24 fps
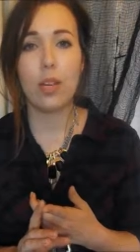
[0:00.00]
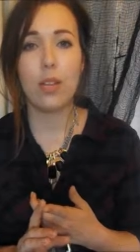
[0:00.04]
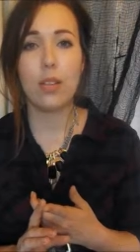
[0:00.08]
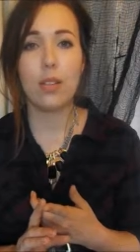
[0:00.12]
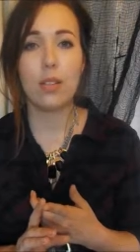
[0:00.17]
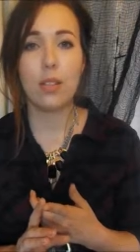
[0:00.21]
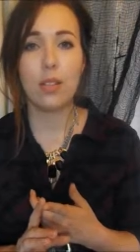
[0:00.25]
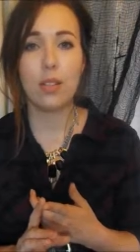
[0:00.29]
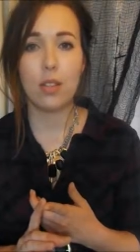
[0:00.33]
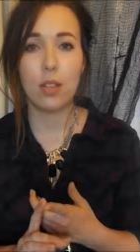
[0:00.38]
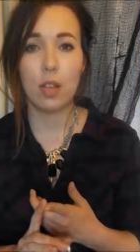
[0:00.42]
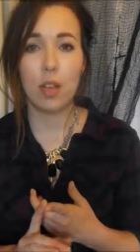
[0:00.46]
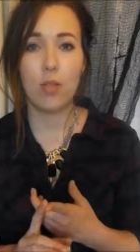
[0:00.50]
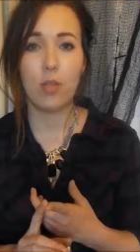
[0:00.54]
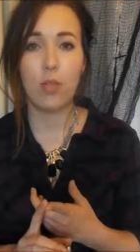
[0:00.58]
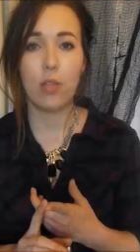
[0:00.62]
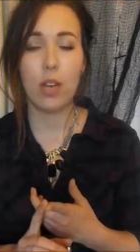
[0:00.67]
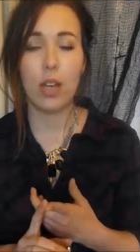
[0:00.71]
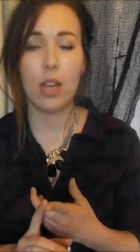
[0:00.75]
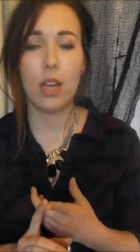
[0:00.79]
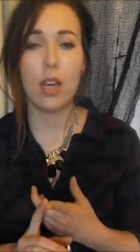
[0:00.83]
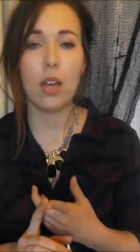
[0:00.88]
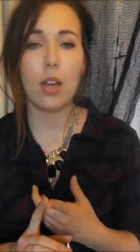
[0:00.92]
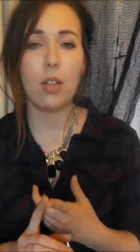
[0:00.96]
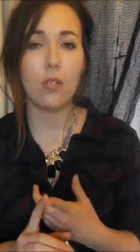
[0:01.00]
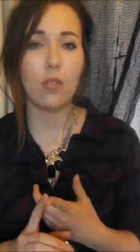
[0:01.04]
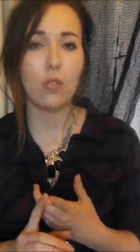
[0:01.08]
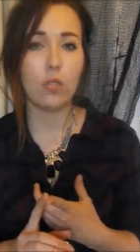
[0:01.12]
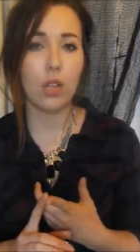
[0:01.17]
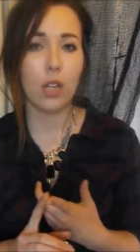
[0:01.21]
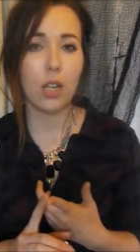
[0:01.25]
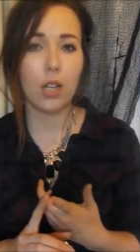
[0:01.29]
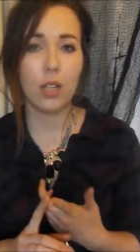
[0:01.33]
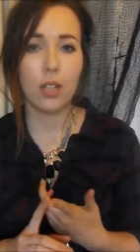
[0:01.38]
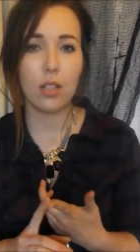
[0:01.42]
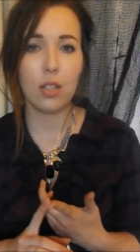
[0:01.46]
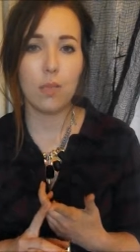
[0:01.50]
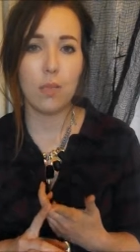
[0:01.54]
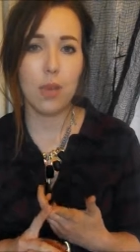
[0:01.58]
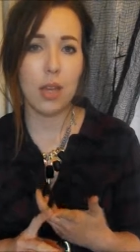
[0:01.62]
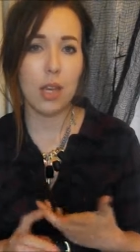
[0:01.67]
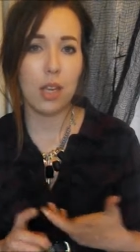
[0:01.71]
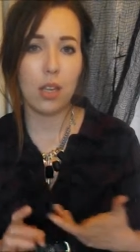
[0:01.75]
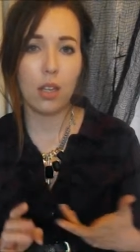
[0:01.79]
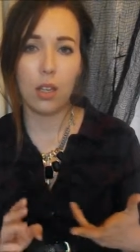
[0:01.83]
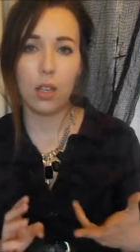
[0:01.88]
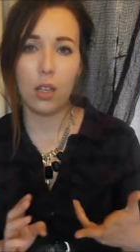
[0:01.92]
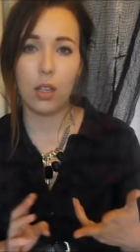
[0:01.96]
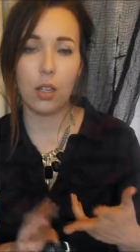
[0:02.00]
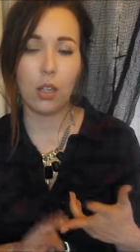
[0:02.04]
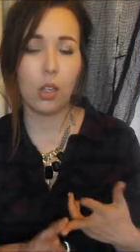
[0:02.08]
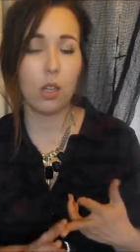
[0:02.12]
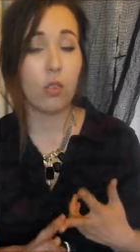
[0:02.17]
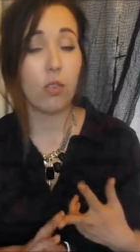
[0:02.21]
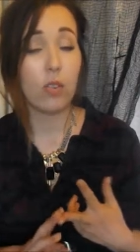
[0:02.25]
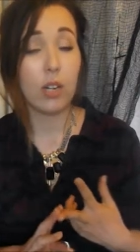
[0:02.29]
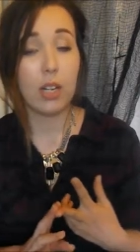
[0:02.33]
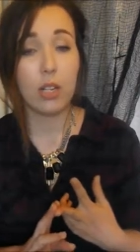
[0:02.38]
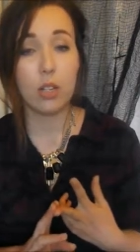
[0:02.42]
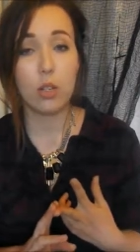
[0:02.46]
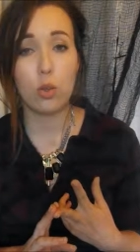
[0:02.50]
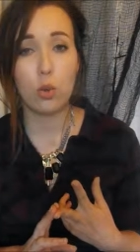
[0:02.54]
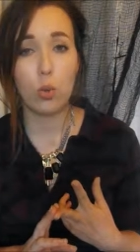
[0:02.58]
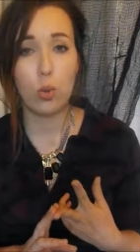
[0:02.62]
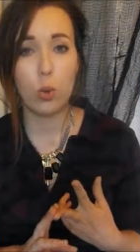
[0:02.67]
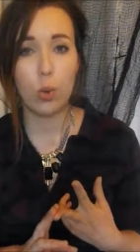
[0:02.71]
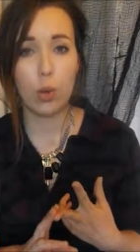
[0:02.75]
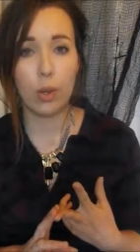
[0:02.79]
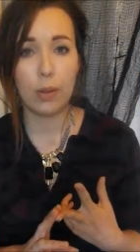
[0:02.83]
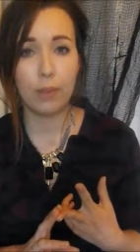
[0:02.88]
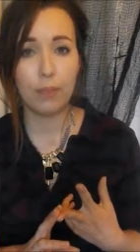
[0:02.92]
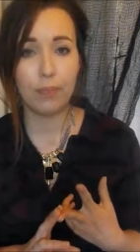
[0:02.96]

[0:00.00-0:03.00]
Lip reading: his discovery of trying to make a gorilla talk.